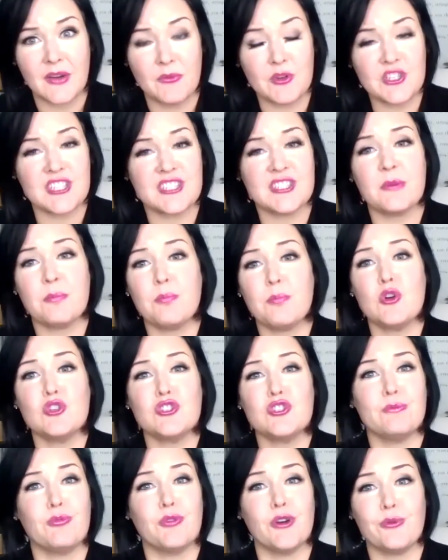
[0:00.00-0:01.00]
which is the
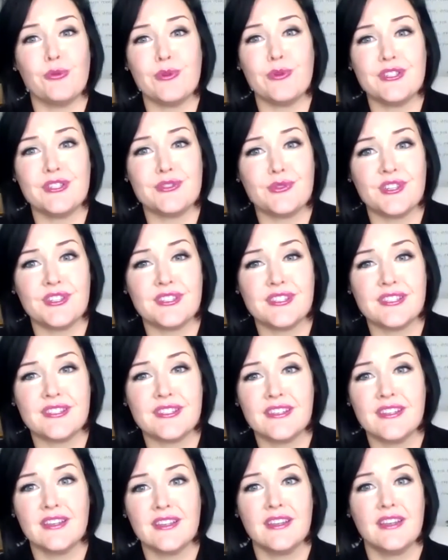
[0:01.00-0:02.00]
most important resource,
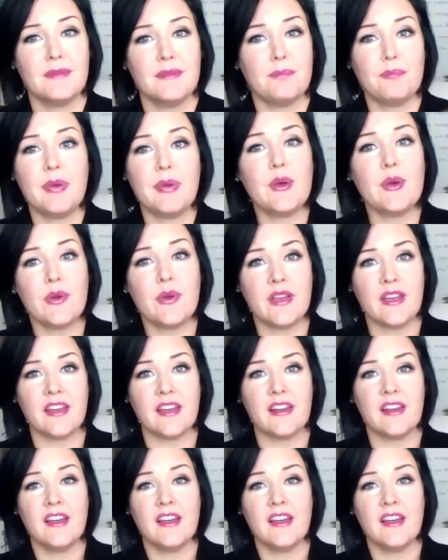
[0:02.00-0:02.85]
period.